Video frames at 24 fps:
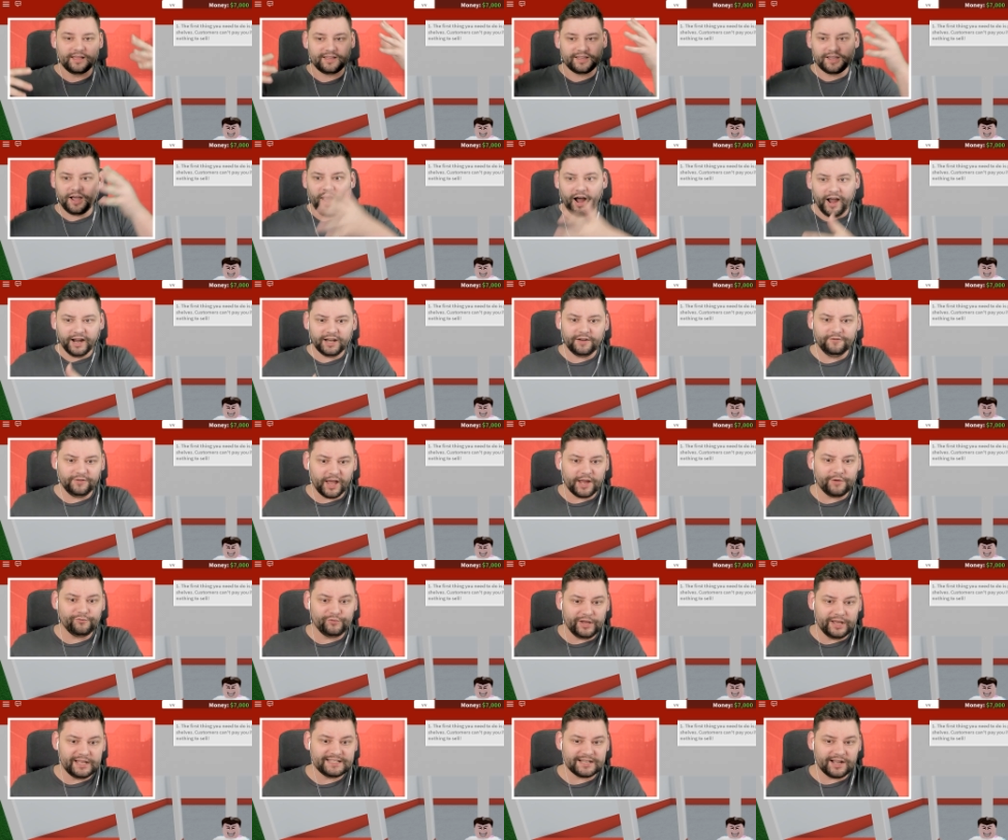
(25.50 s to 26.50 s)
kind of
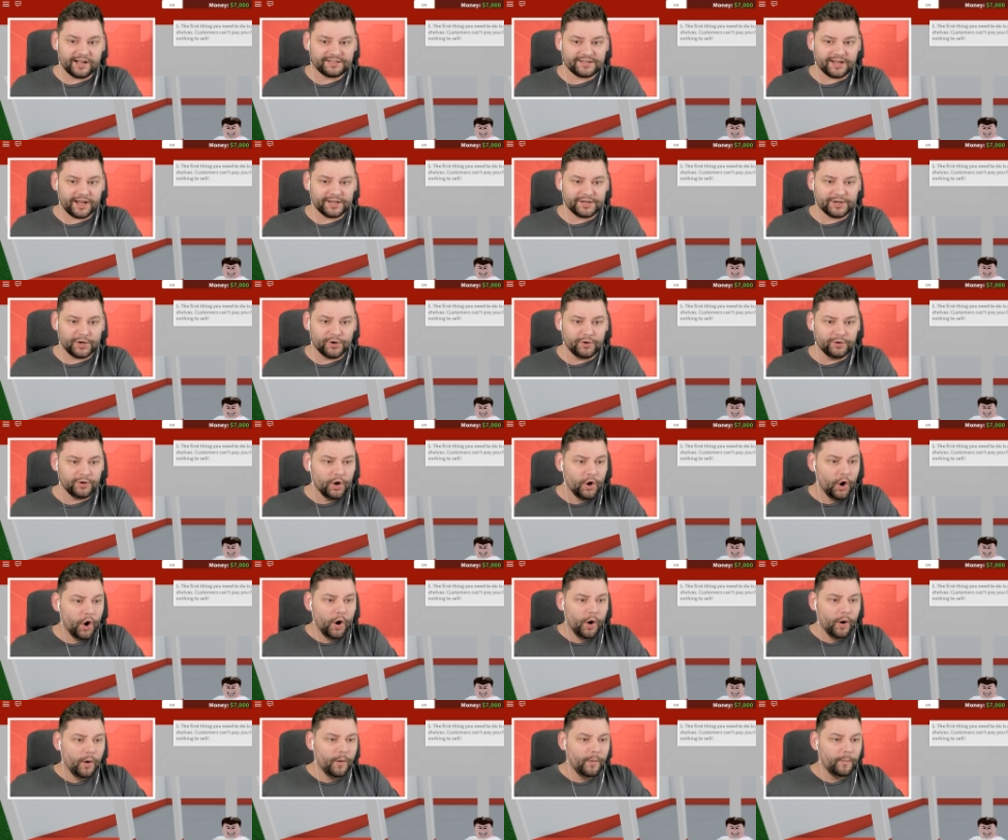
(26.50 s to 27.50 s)
like Retail Tycoon,
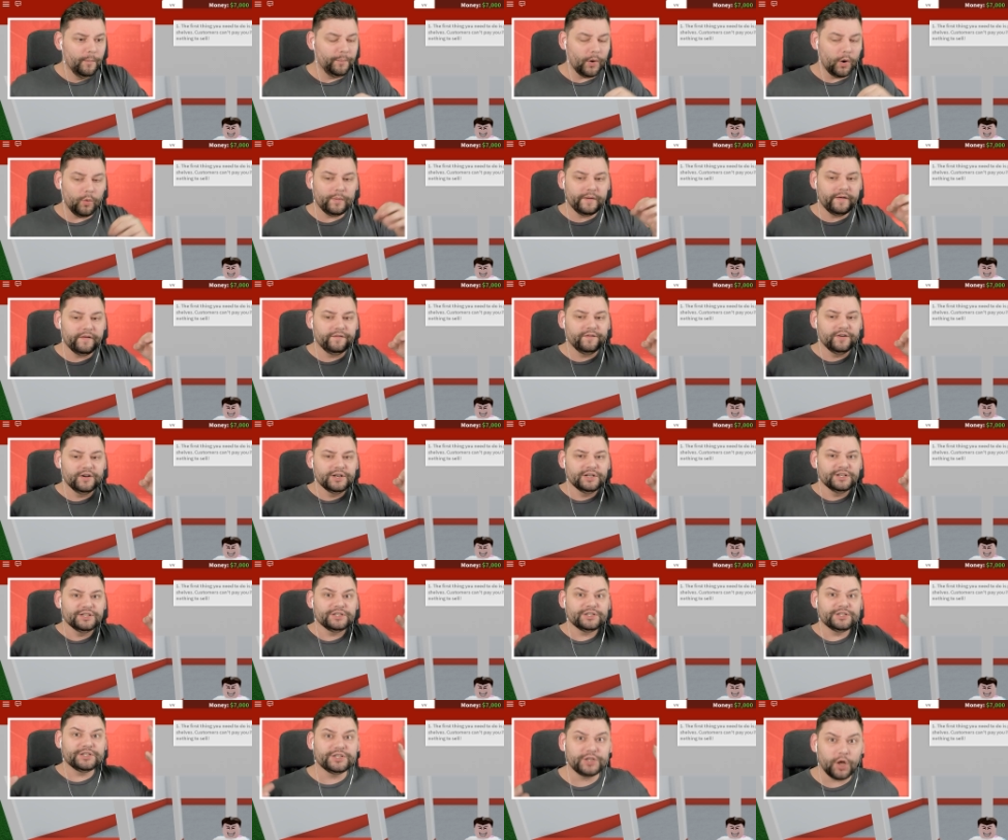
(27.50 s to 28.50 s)
but with
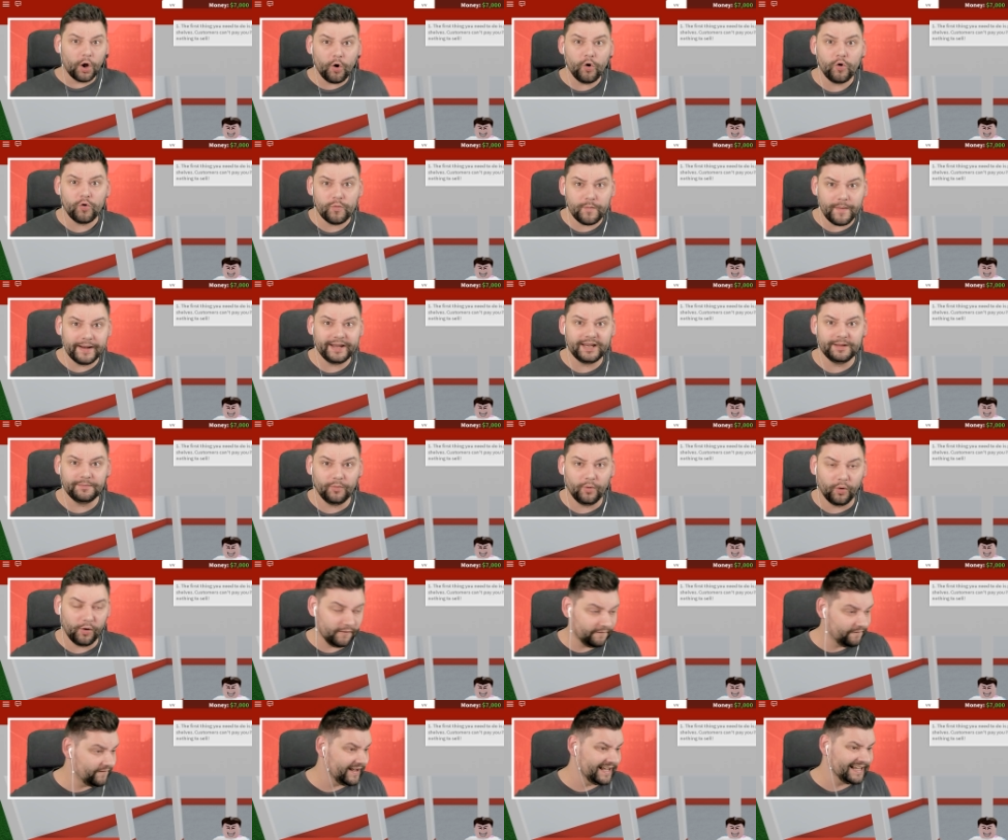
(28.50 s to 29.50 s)
so many
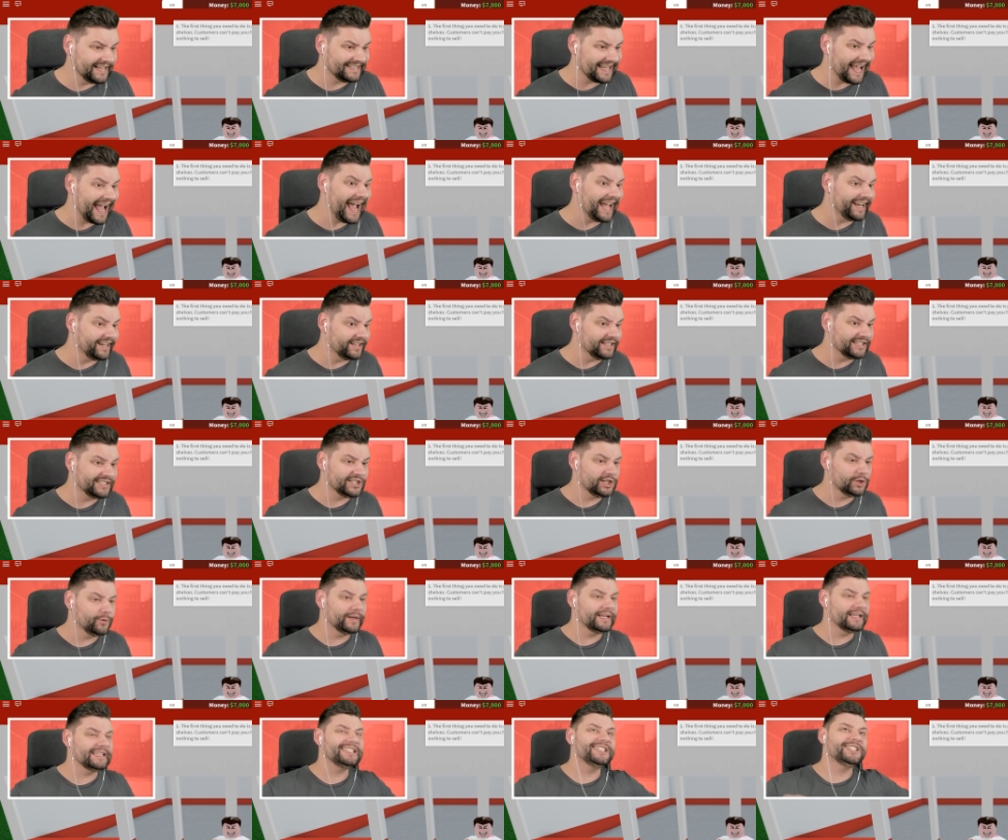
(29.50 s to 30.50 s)
more things added
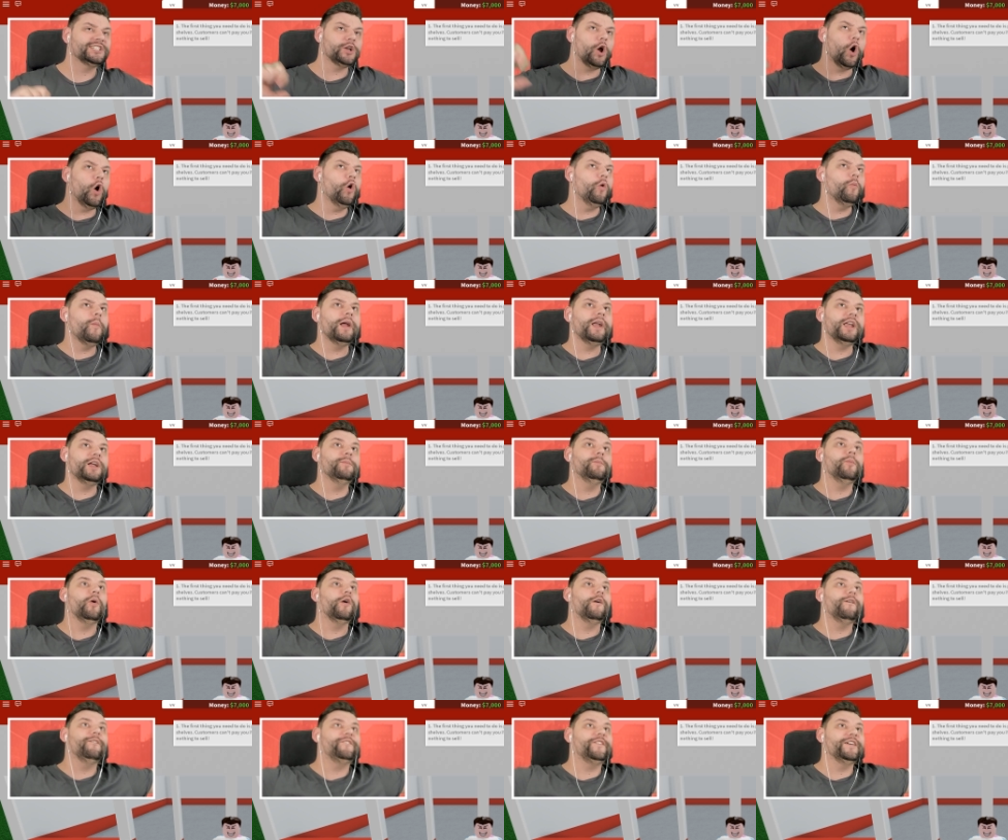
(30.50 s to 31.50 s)
to it. So many
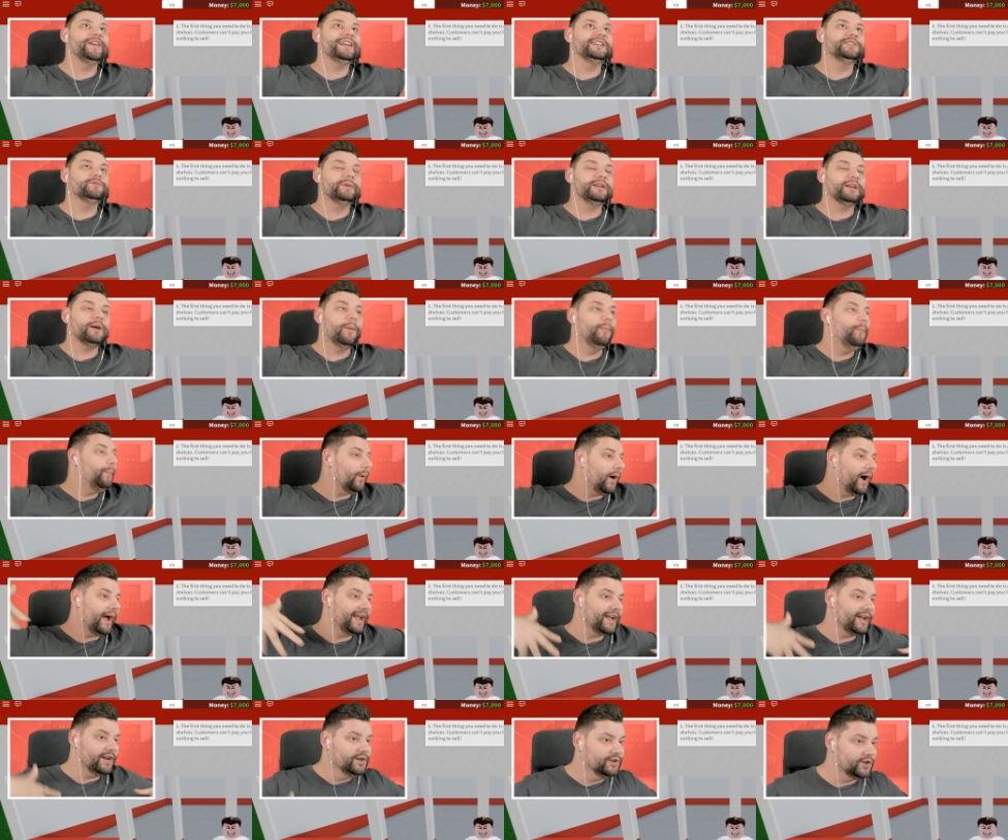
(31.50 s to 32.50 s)
more things we can
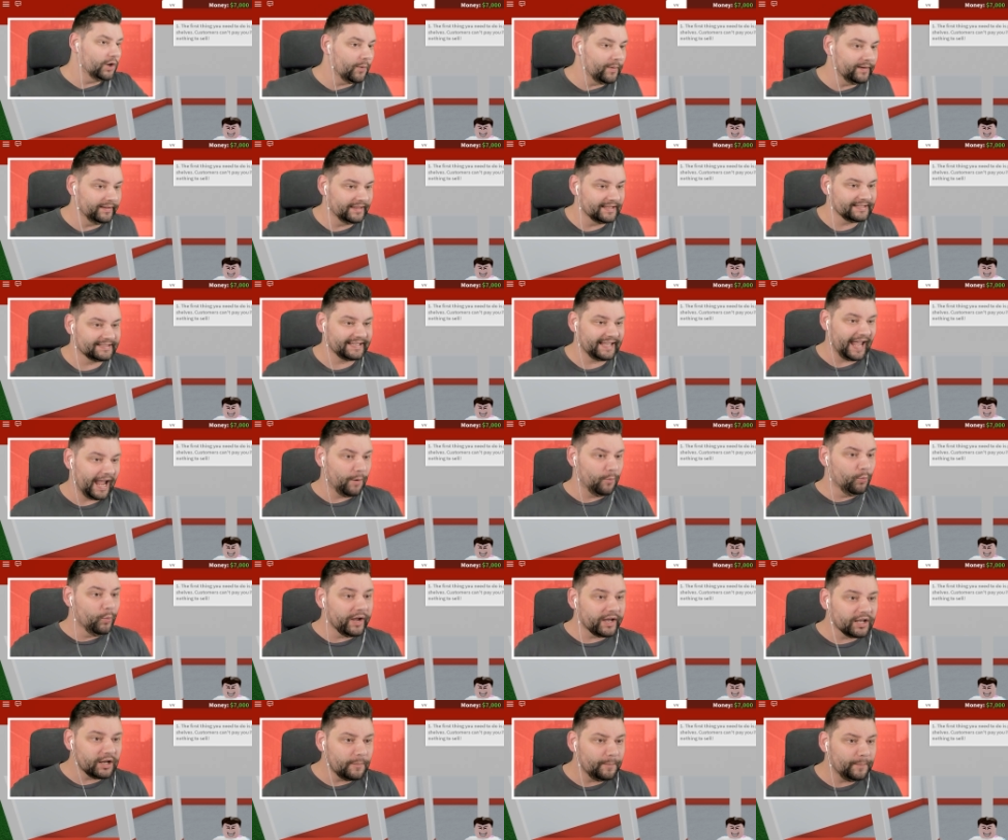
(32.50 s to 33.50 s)
buy and do in this game.
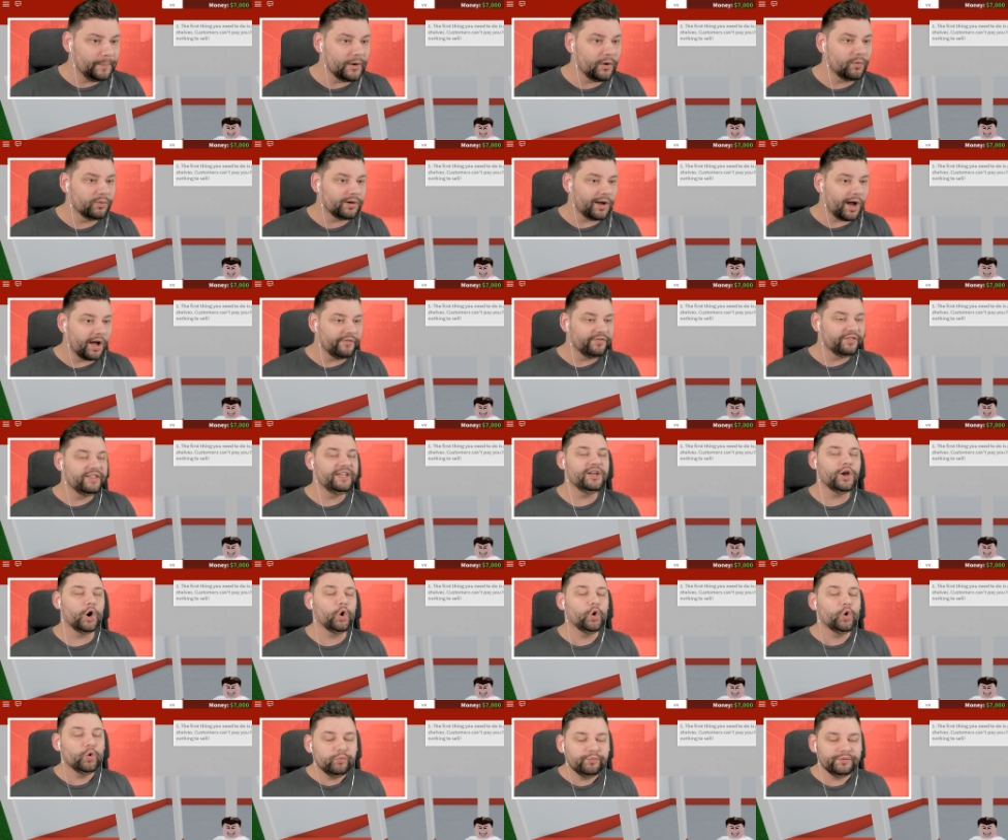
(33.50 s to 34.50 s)
We're going to build the
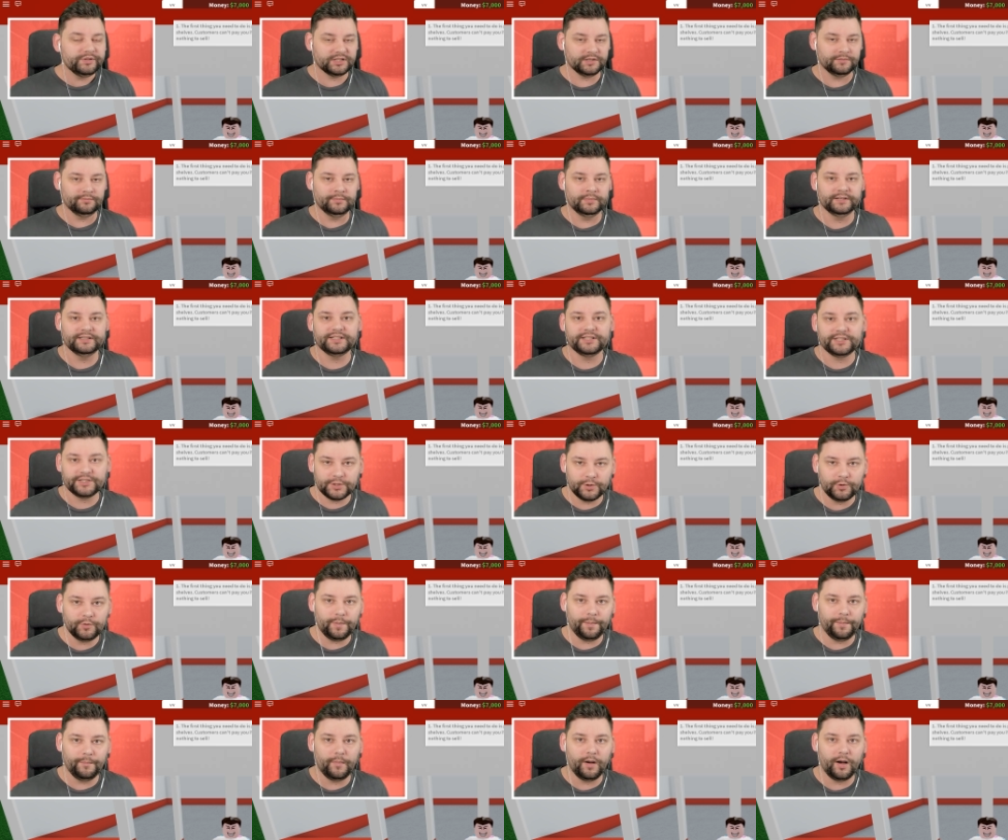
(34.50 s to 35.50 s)
ultimate
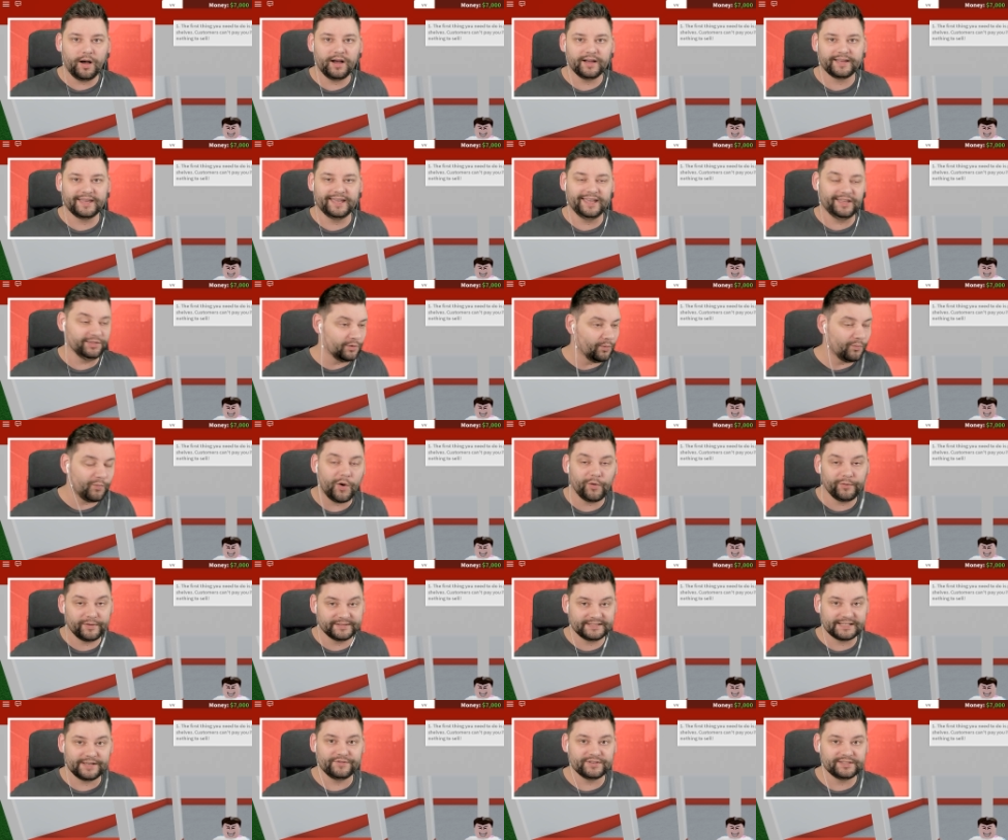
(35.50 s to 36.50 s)
supermarket the
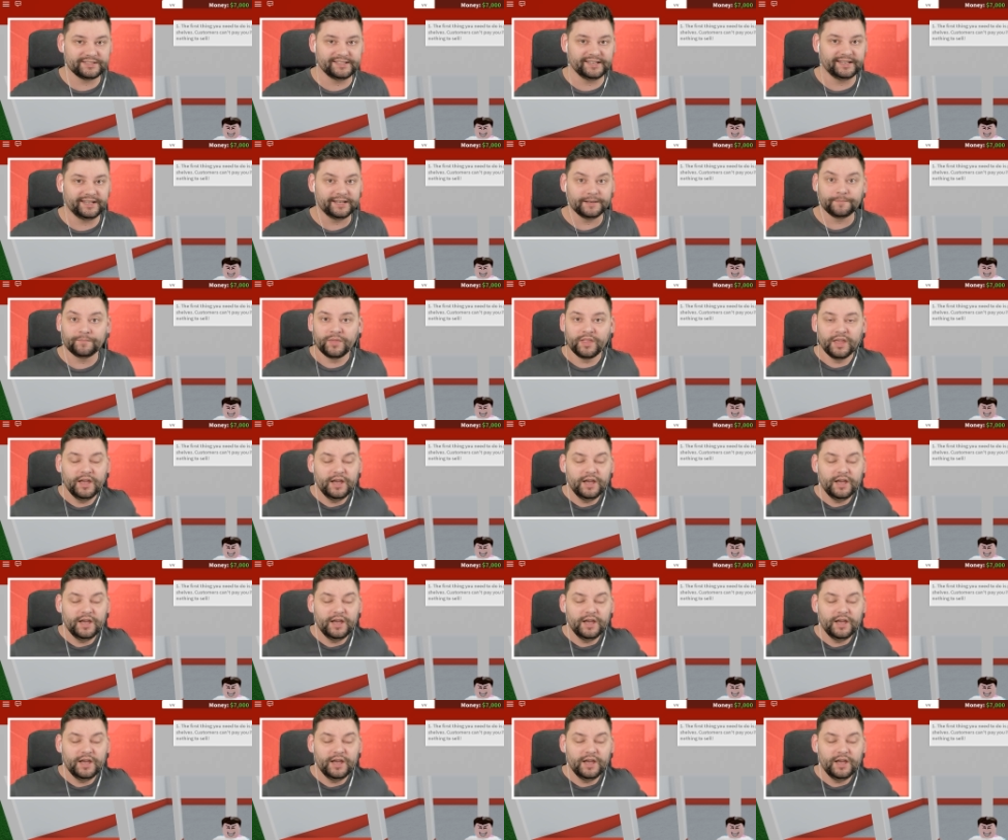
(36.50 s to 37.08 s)
world has ever seen.